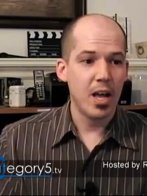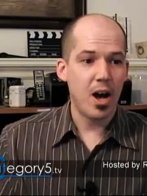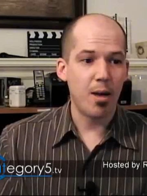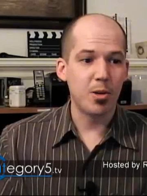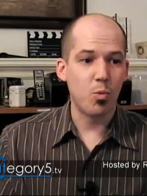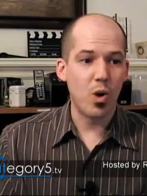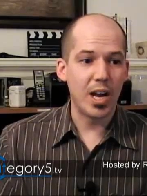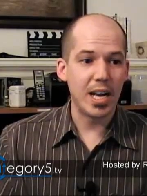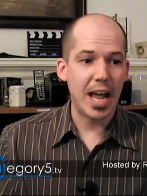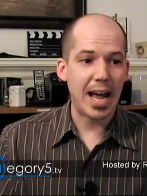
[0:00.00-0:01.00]
Hobbit
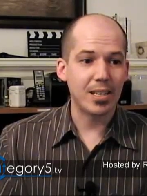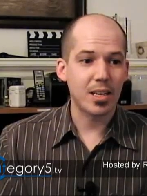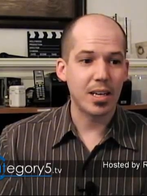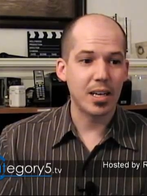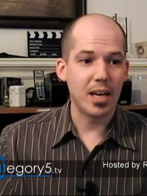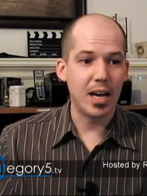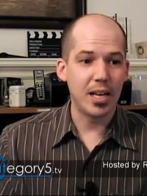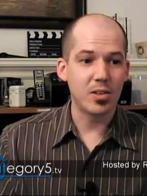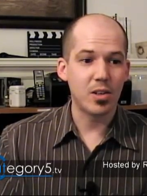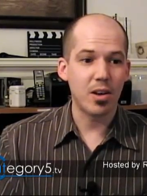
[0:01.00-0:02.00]
One asking, uh,
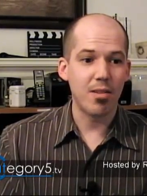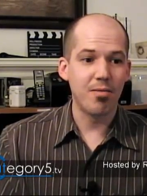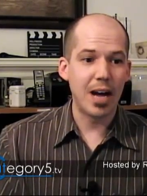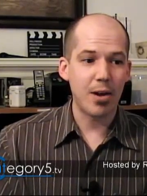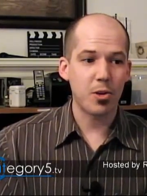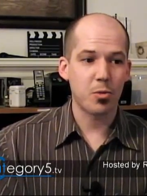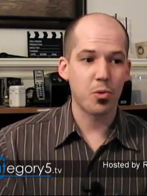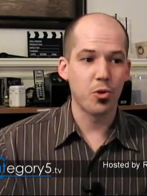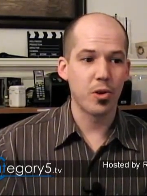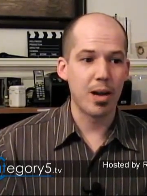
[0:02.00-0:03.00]
is there a virus
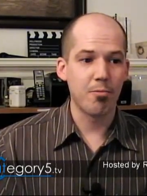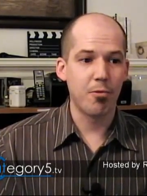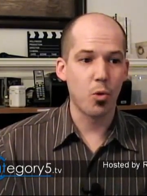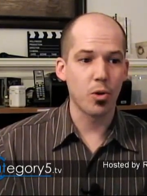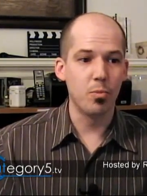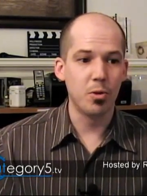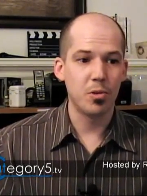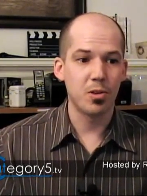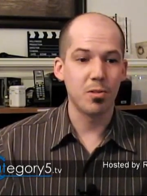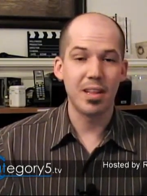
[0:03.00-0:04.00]
program for
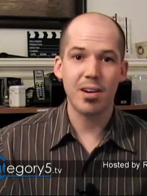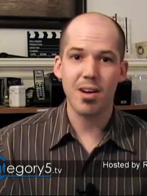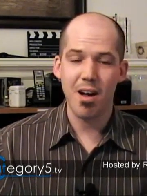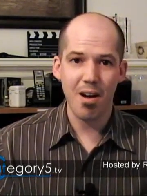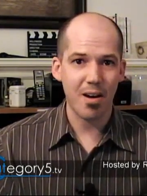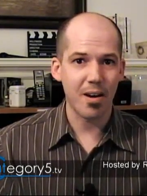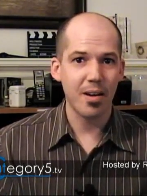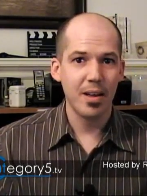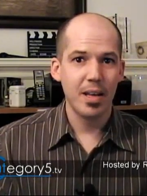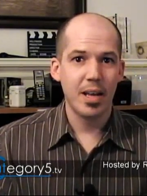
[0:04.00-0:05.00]
Ubuntu? There are
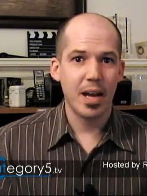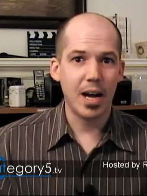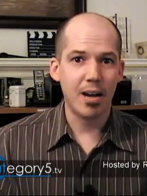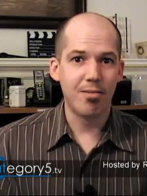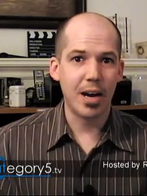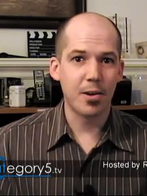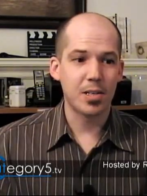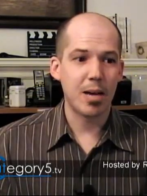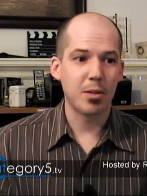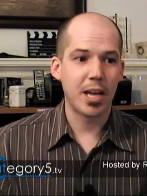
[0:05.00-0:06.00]
uh,
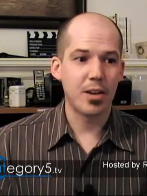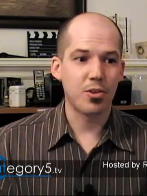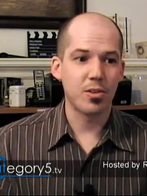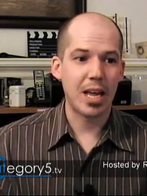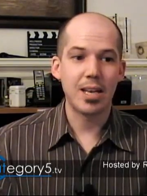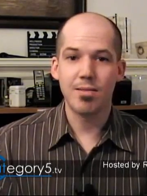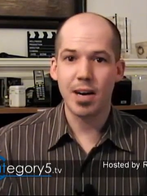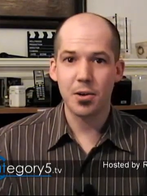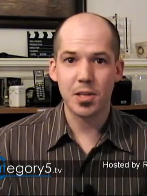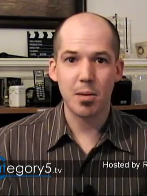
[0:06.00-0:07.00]
virus applications,
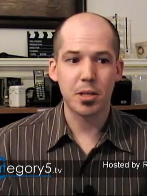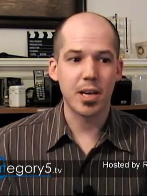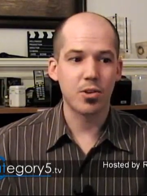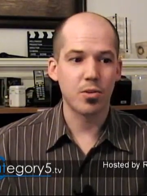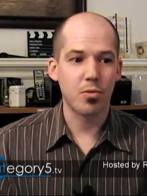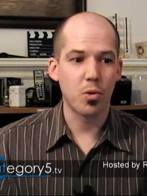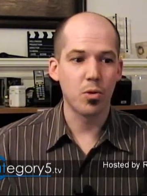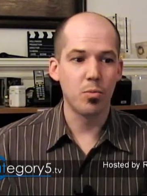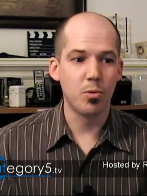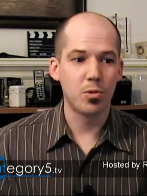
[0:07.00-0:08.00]
antivirus applications for
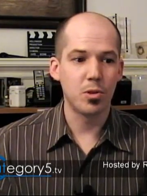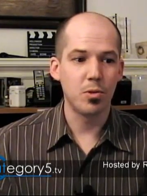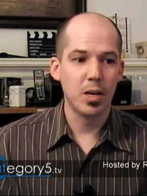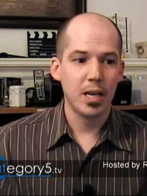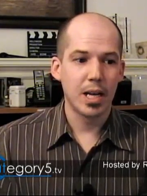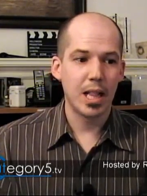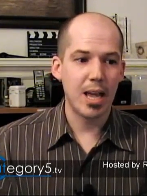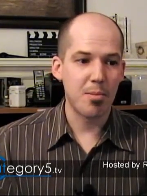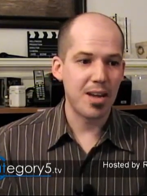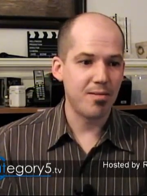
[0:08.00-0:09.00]
Ubuntu.
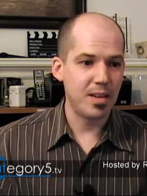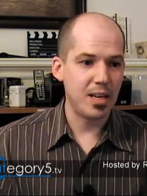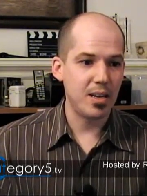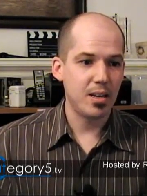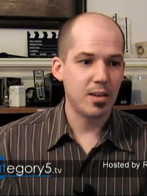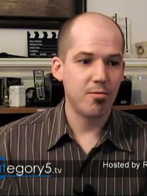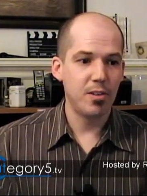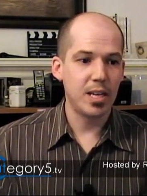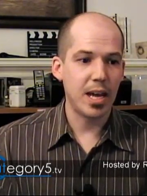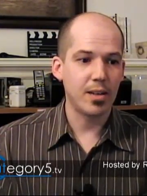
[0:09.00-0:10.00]
ClamAV,
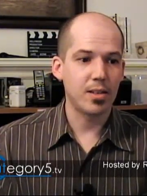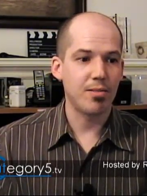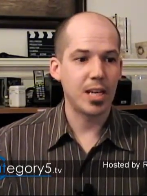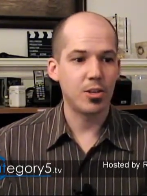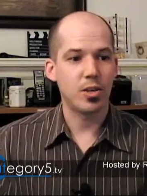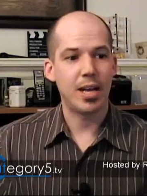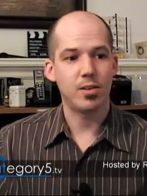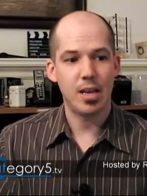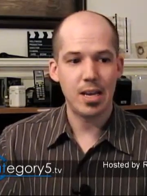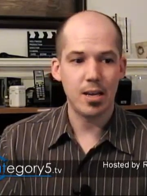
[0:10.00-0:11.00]

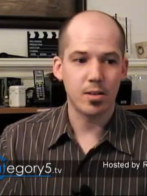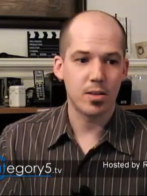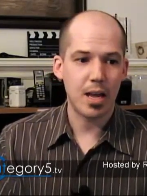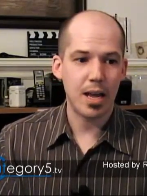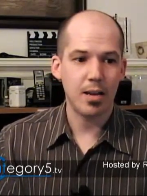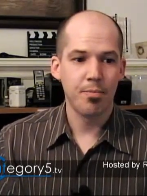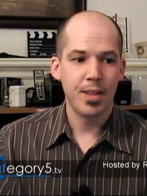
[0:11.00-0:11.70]
VK7HSE is saying.